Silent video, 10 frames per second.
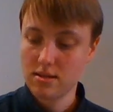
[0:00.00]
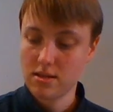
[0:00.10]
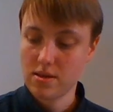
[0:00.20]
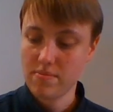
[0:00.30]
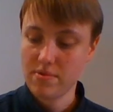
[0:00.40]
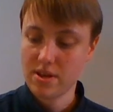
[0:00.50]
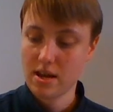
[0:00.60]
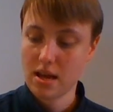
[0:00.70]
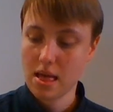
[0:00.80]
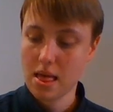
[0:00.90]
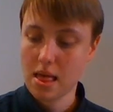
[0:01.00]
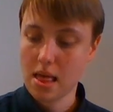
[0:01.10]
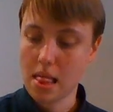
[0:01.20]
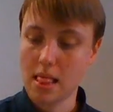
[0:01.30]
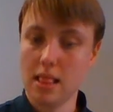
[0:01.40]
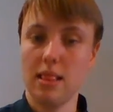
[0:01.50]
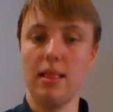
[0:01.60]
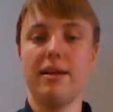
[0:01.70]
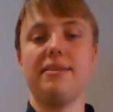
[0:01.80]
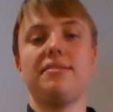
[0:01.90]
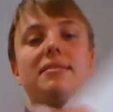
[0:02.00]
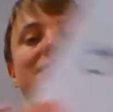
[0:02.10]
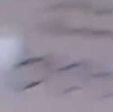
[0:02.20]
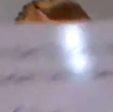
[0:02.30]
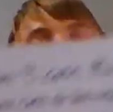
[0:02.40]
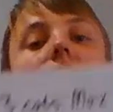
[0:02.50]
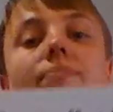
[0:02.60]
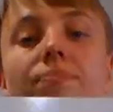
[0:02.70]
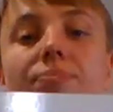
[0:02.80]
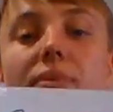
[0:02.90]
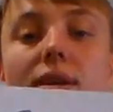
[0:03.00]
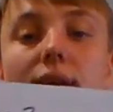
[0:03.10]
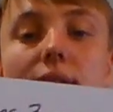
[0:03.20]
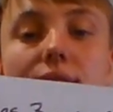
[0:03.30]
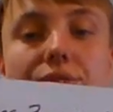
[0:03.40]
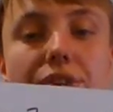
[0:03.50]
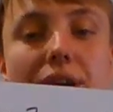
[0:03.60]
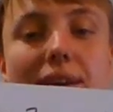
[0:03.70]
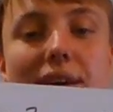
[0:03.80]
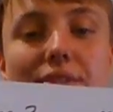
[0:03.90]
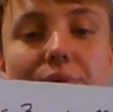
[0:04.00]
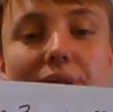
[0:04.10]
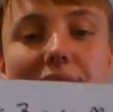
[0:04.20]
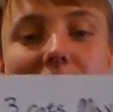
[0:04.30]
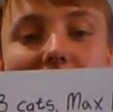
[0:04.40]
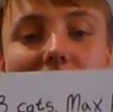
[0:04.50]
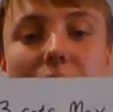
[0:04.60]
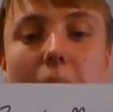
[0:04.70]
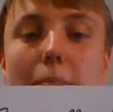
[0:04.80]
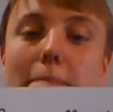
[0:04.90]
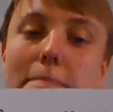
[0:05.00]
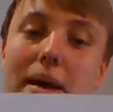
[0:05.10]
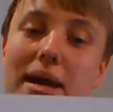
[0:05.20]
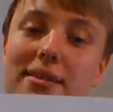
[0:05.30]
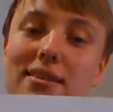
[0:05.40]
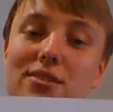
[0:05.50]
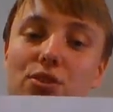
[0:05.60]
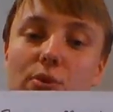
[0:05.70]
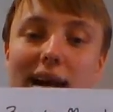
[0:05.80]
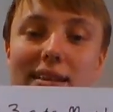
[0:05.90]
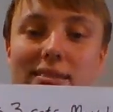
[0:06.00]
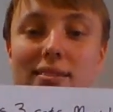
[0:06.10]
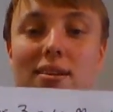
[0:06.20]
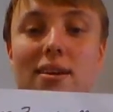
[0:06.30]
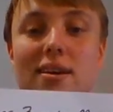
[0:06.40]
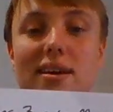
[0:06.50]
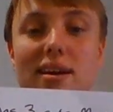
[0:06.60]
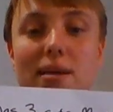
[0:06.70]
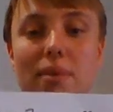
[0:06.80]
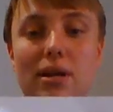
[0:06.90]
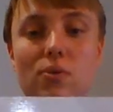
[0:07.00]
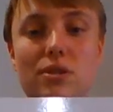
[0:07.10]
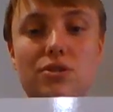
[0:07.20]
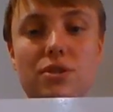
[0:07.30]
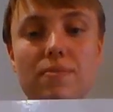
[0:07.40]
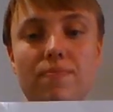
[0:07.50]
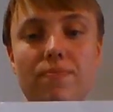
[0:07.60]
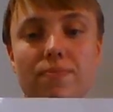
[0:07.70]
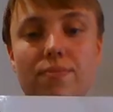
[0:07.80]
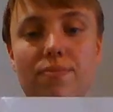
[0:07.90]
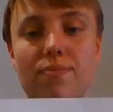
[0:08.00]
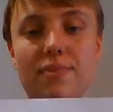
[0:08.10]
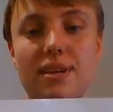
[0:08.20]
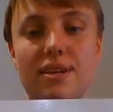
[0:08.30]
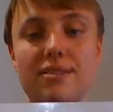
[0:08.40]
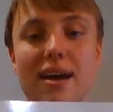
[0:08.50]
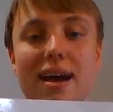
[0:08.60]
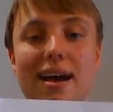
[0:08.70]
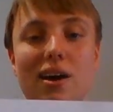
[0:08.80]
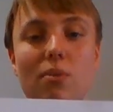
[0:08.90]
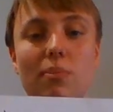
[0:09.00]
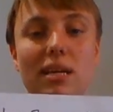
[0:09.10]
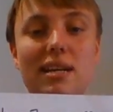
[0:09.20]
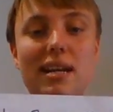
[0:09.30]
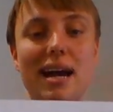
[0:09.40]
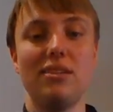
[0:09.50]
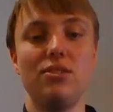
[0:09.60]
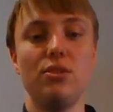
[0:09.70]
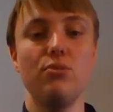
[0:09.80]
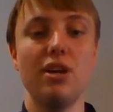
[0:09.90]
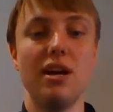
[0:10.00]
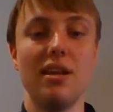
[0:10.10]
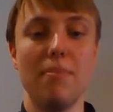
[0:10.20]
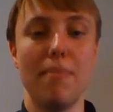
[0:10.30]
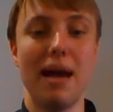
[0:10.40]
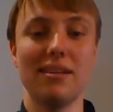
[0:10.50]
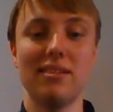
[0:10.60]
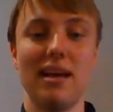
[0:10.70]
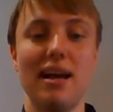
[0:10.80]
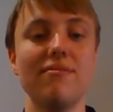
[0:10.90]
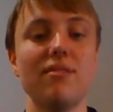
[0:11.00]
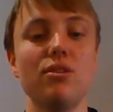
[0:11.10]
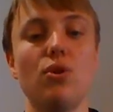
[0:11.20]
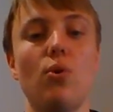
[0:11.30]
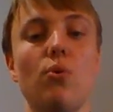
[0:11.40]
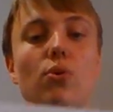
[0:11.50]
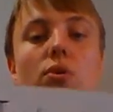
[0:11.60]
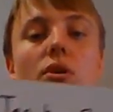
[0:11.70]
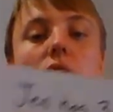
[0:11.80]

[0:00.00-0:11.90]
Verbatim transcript: Something like this. Jen has three cats, Max has two cats. And my question is how many cats do Jen and Max have total?